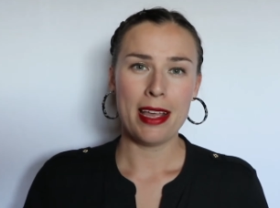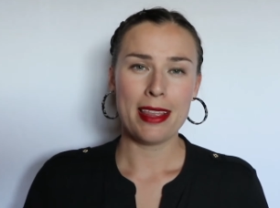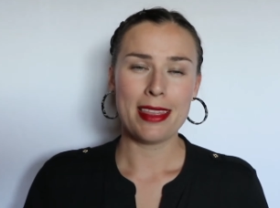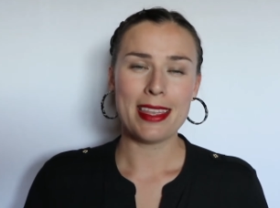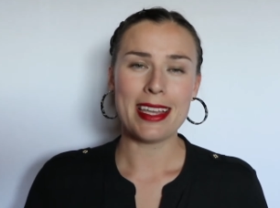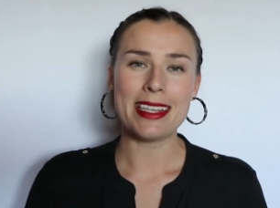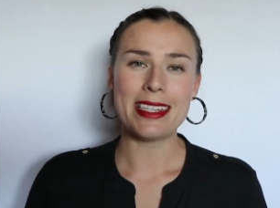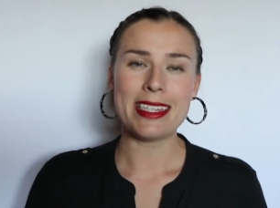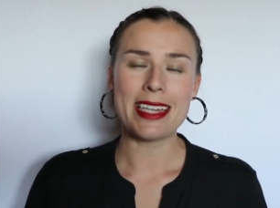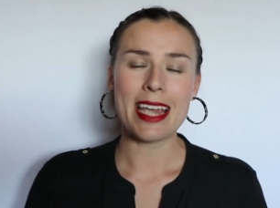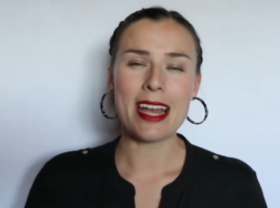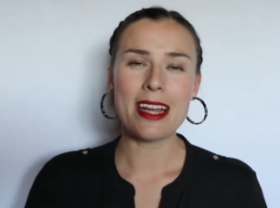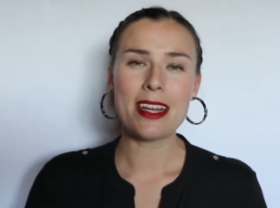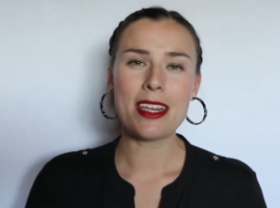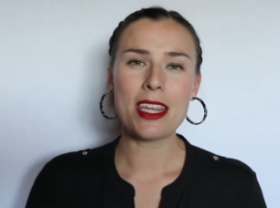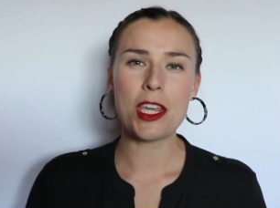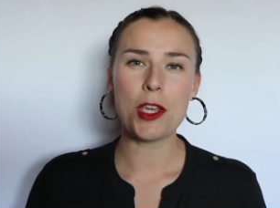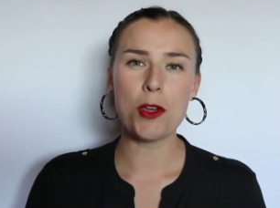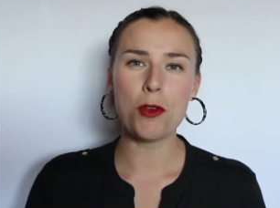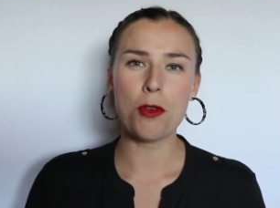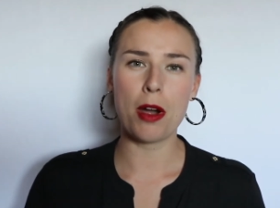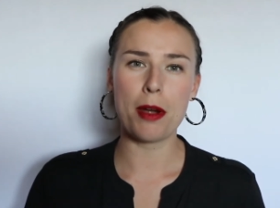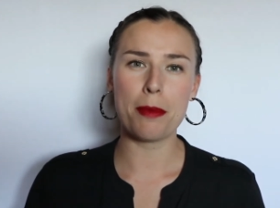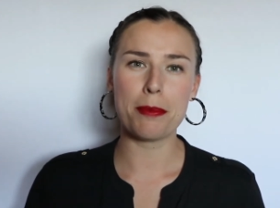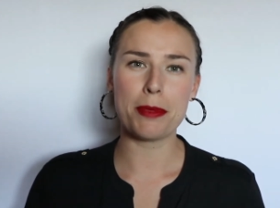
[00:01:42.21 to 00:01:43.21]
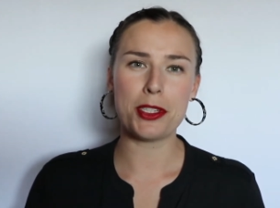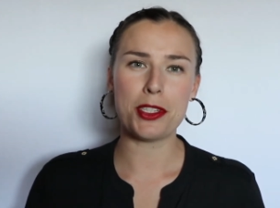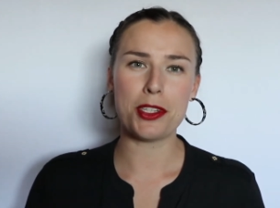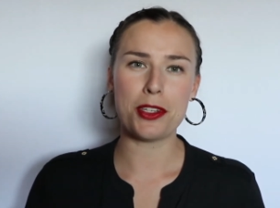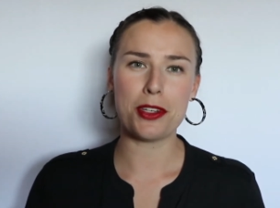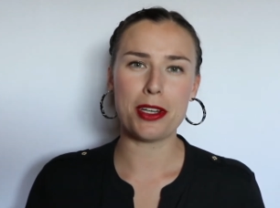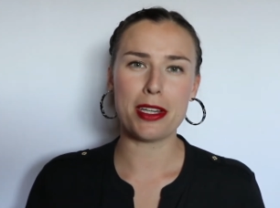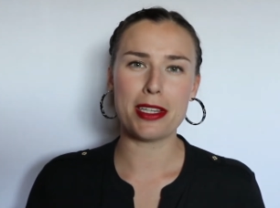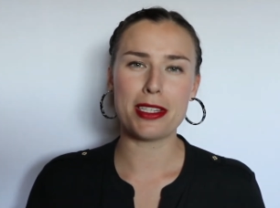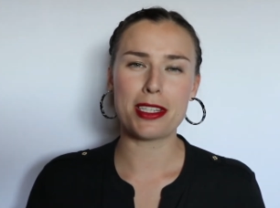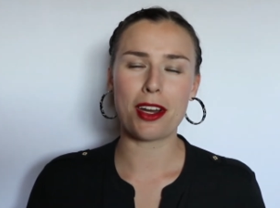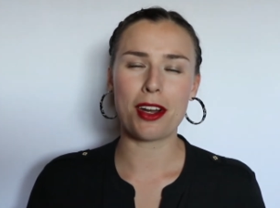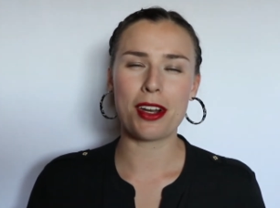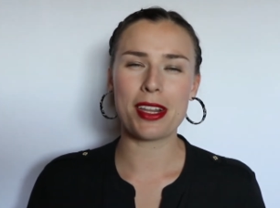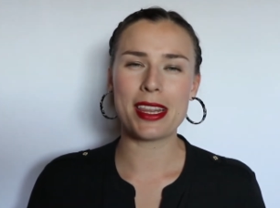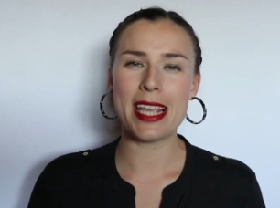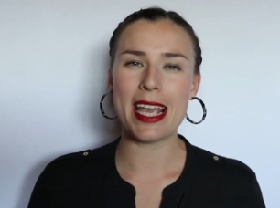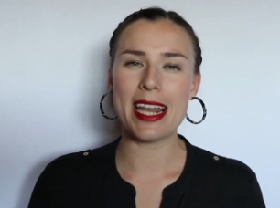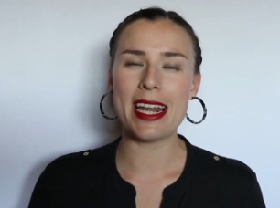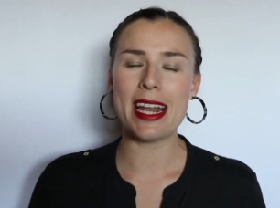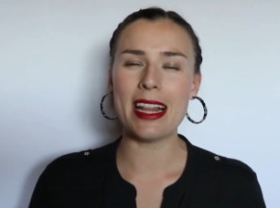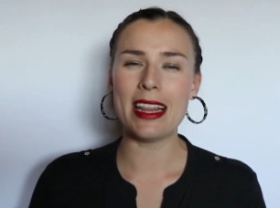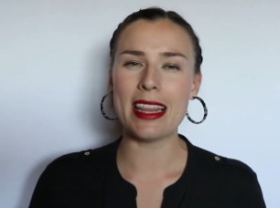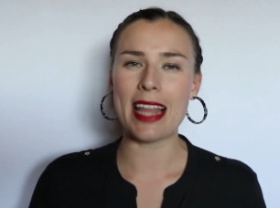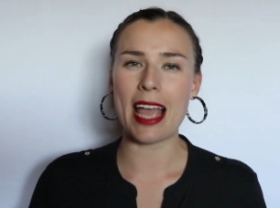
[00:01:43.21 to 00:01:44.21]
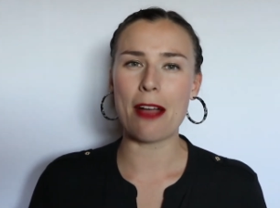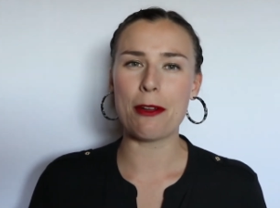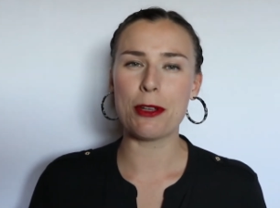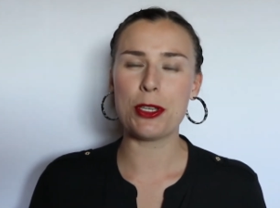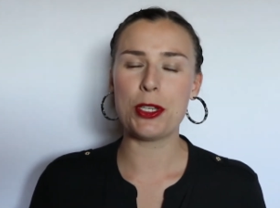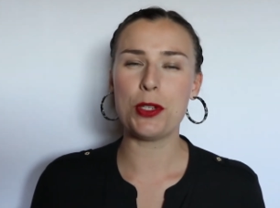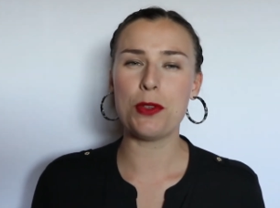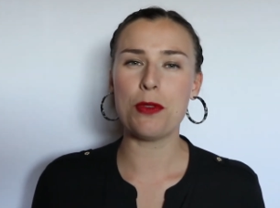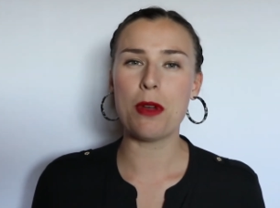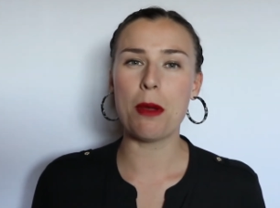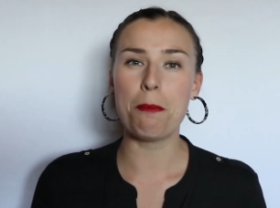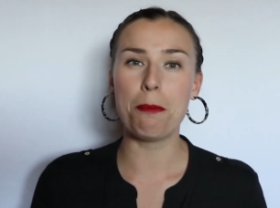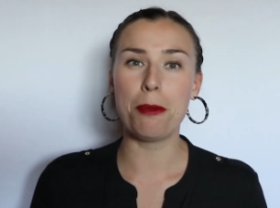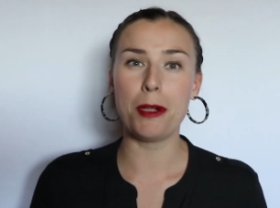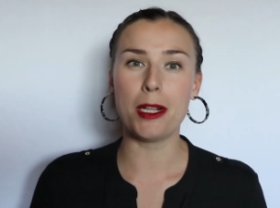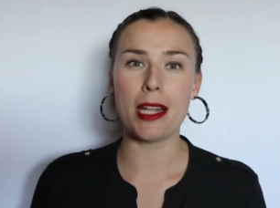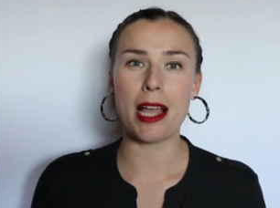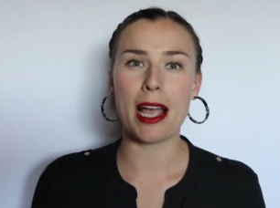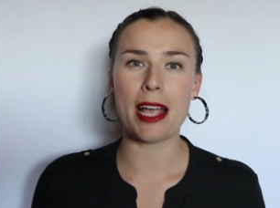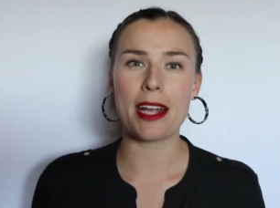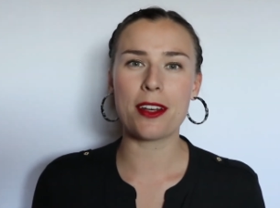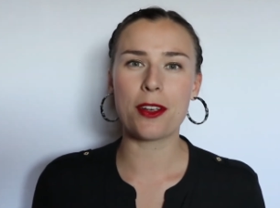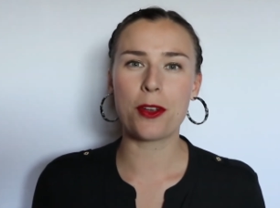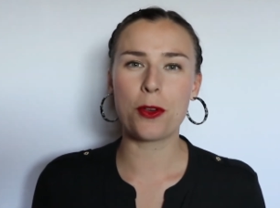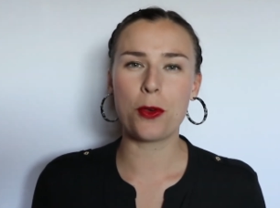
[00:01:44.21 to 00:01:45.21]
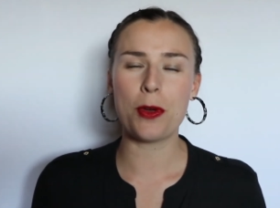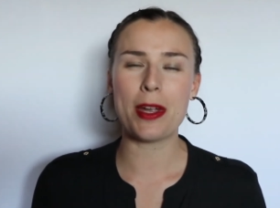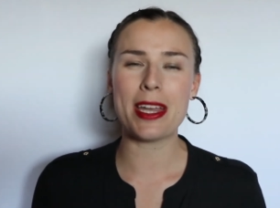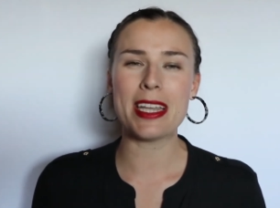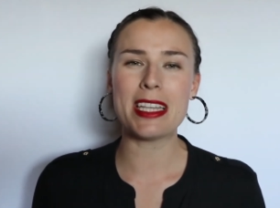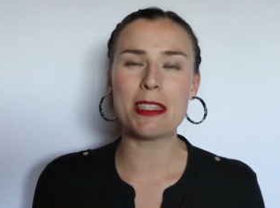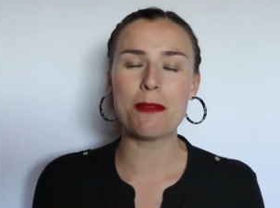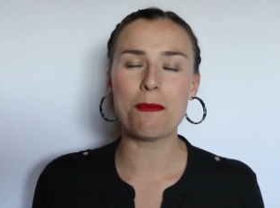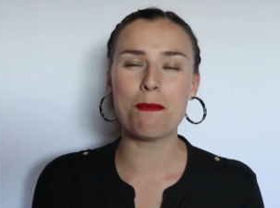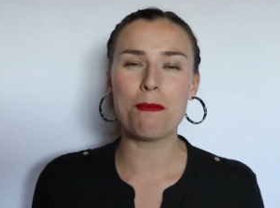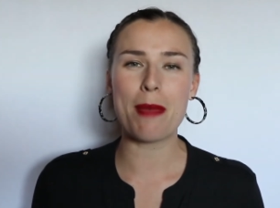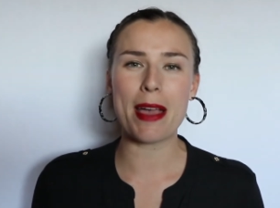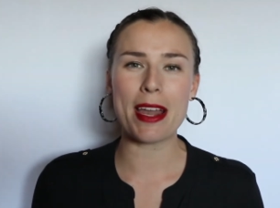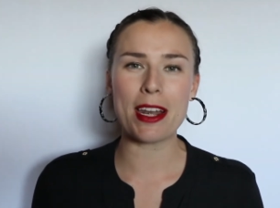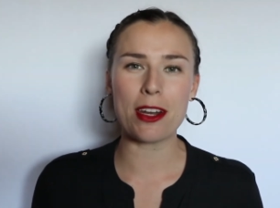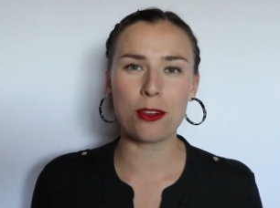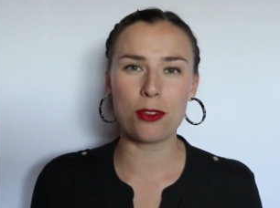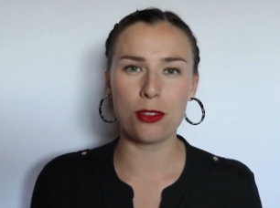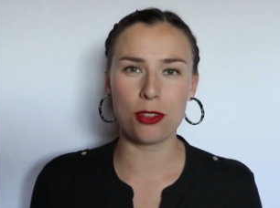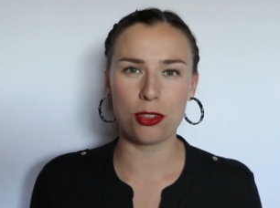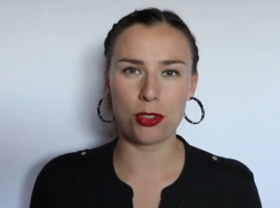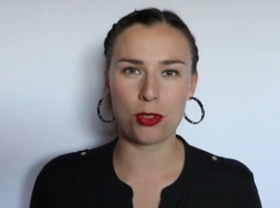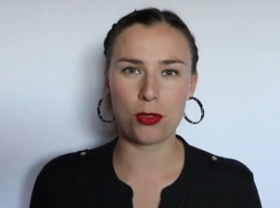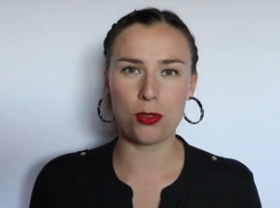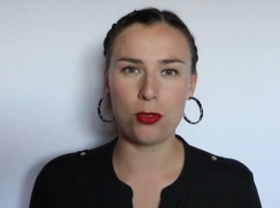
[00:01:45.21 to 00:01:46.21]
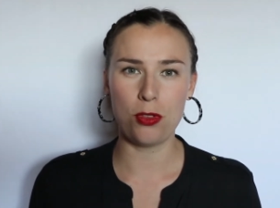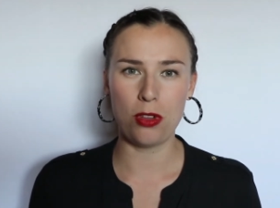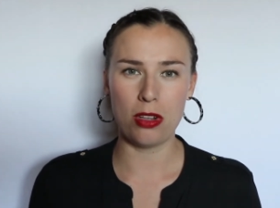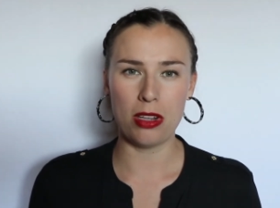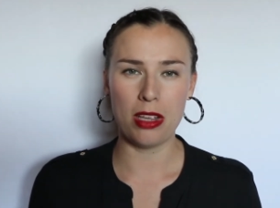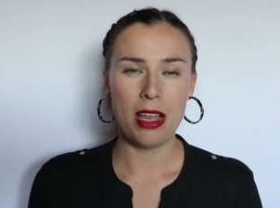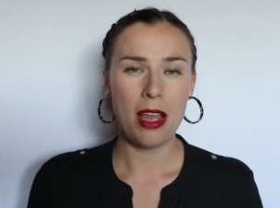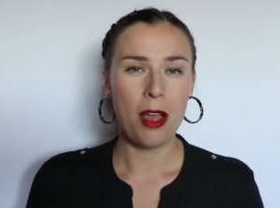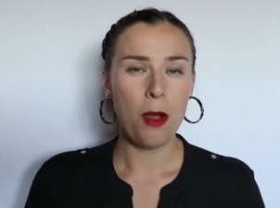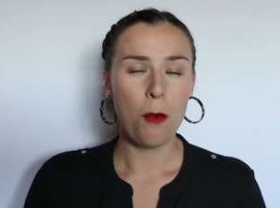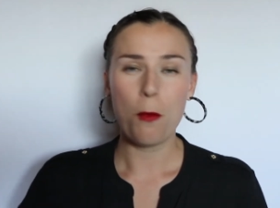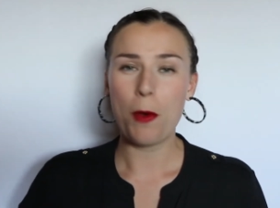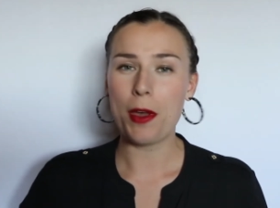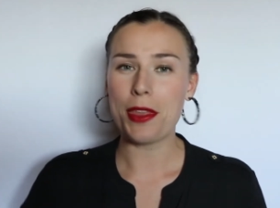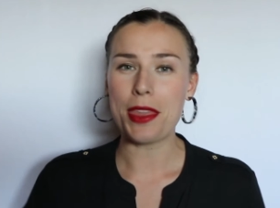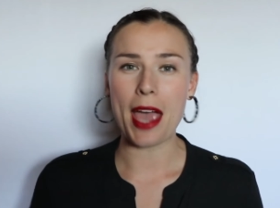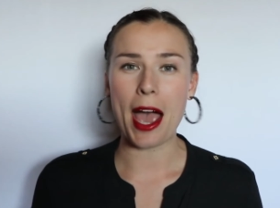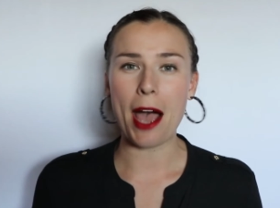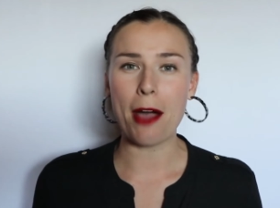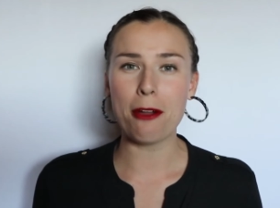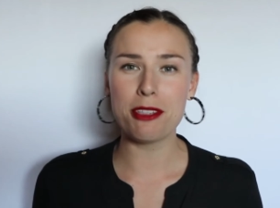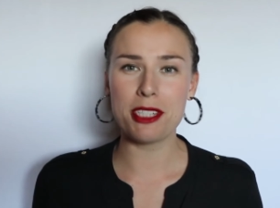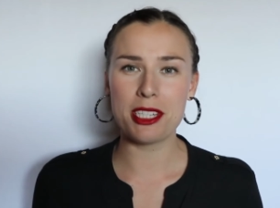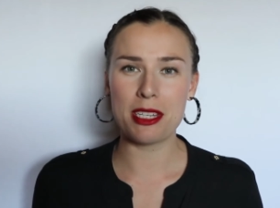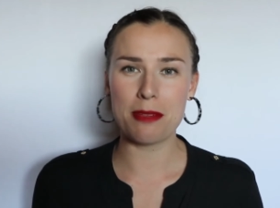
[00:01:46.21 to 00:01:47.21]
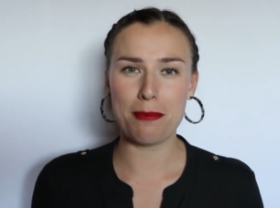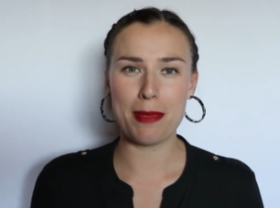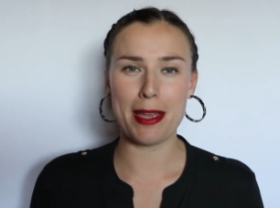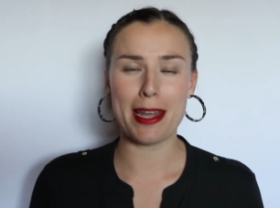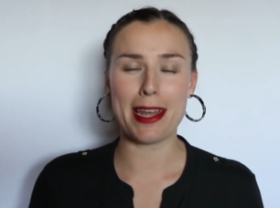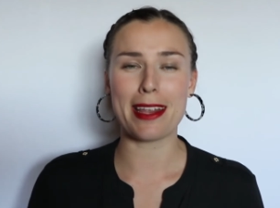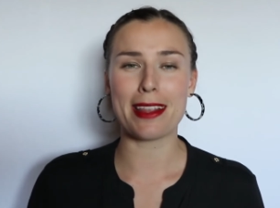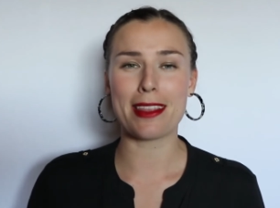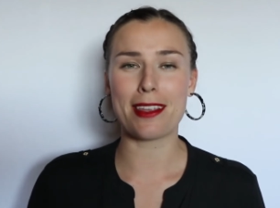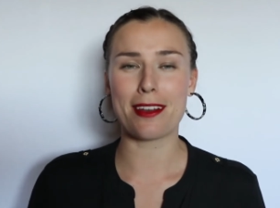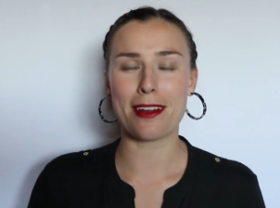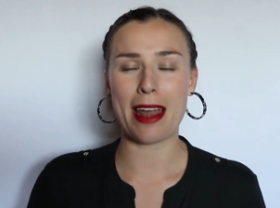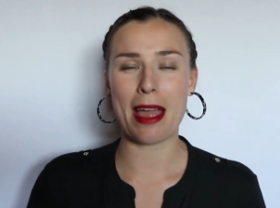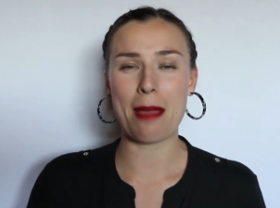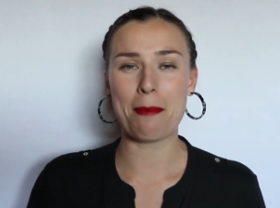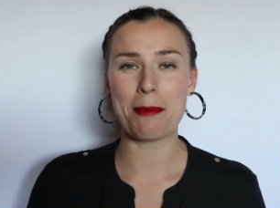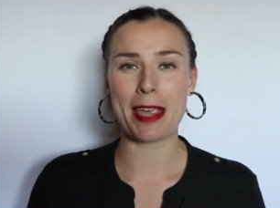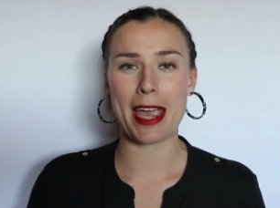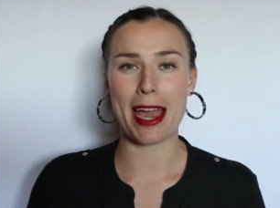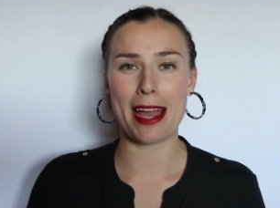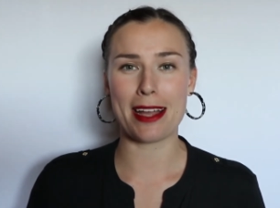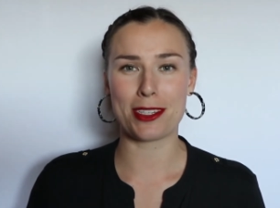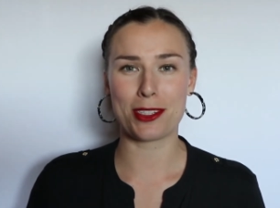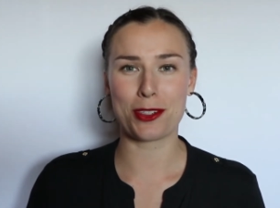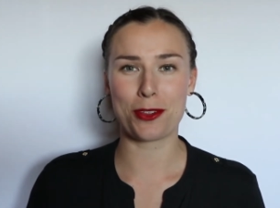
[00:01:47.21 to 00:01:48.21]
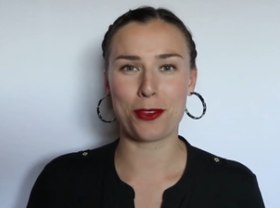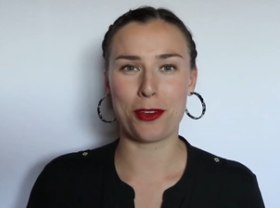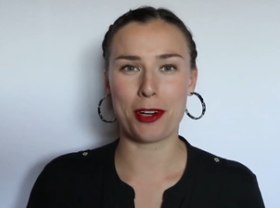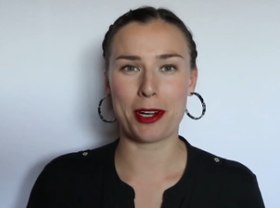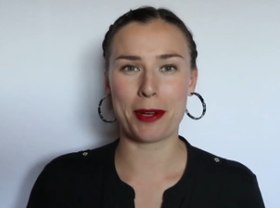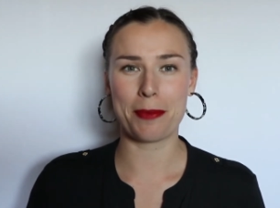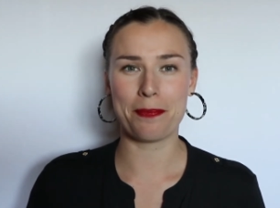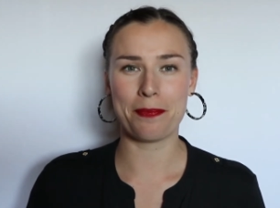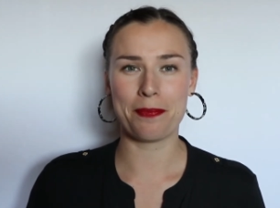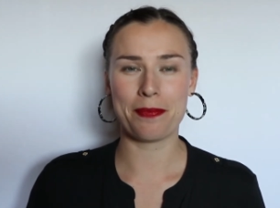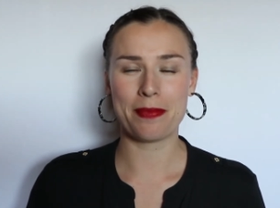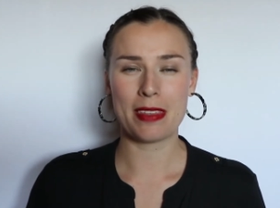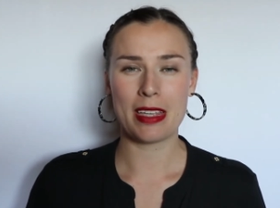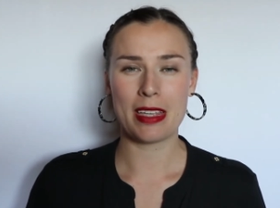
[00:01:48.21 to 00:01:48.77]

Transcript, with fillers: the 10 QUARMS students are then allowed to apply to Queen's Medical School without submitting their MCAT score.